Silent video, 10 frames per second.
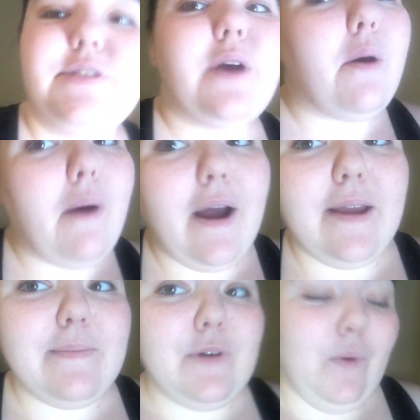so I
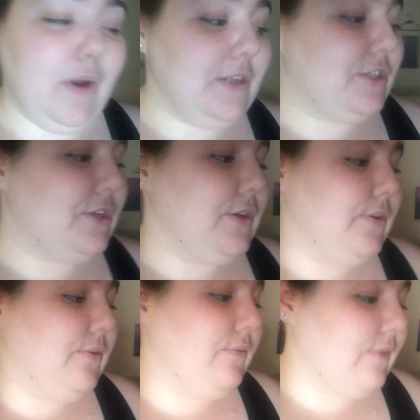am going
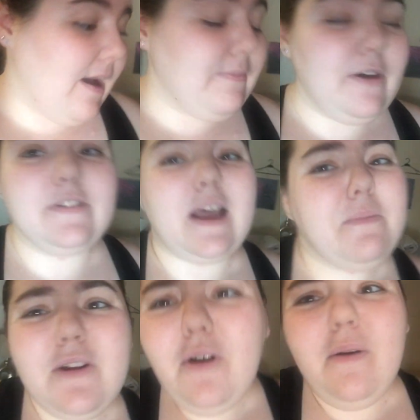to grab those.
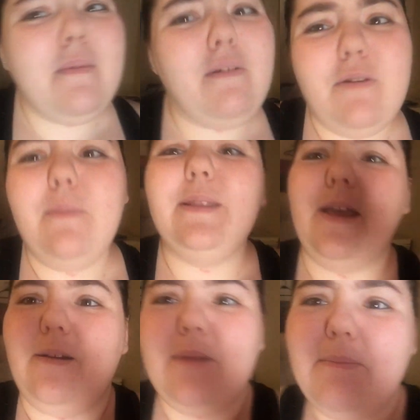I'm gonna go in my room and
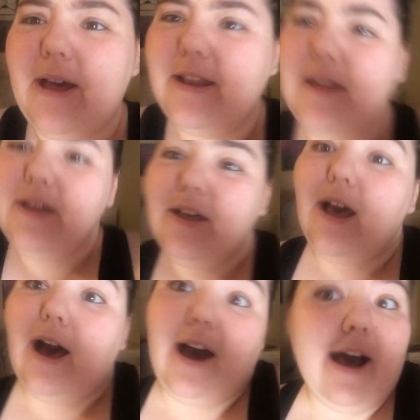lay on my bed.
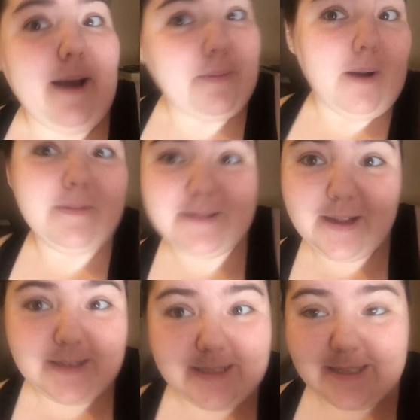I promise
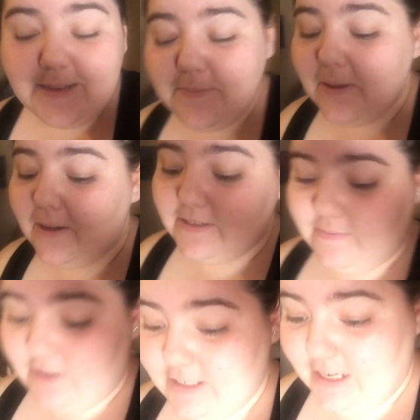not to sleep, because
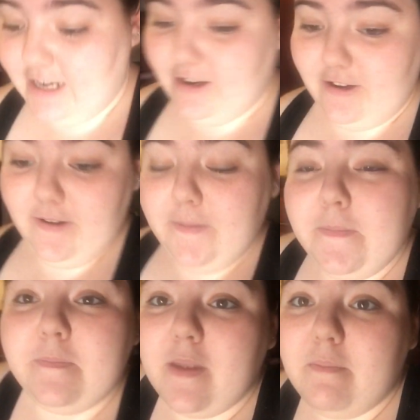I'm not tired,
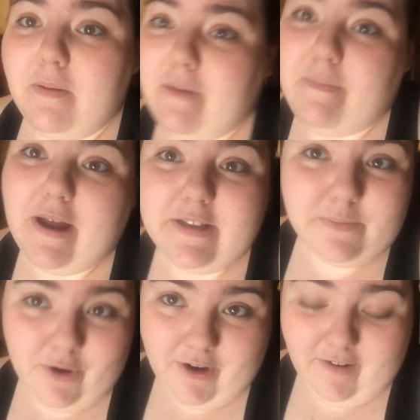but my bed
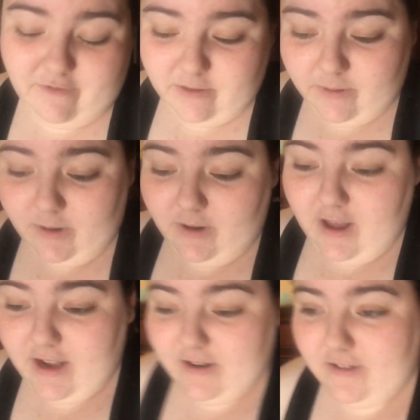is more comfortable,
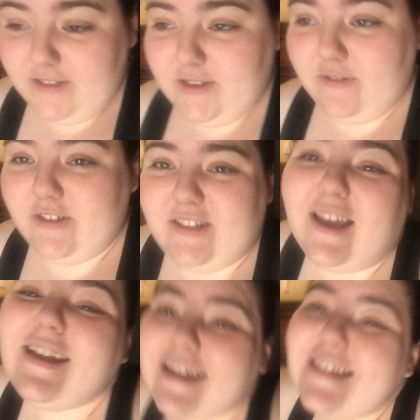and also just
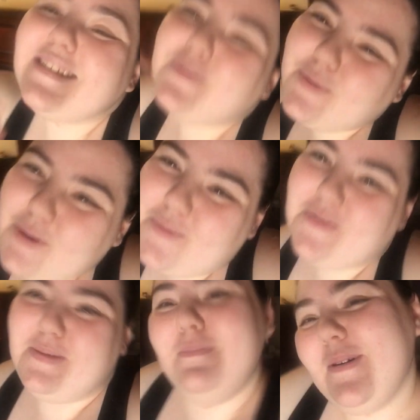like, it's a room
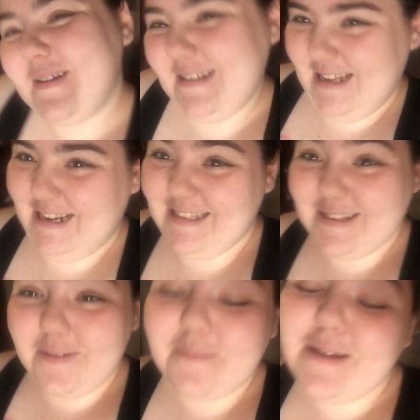with books in it,
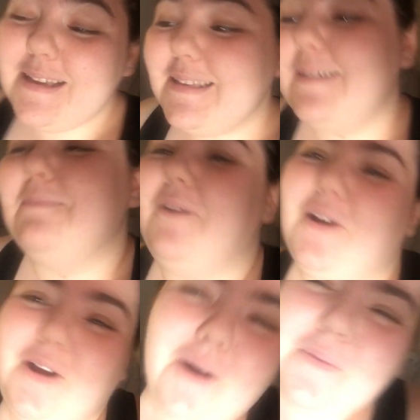so it makes it
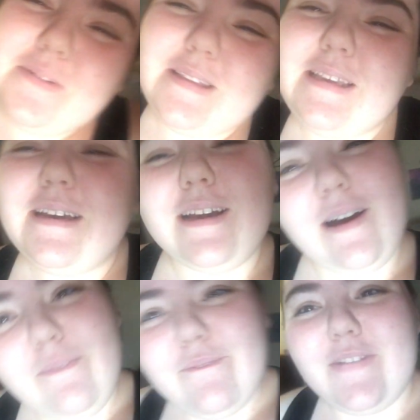more cozy and
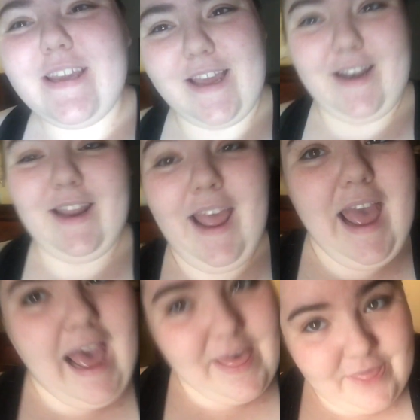comfy and
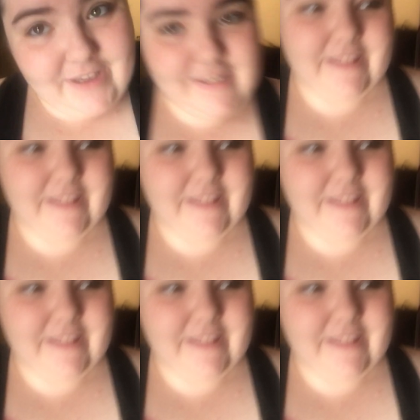things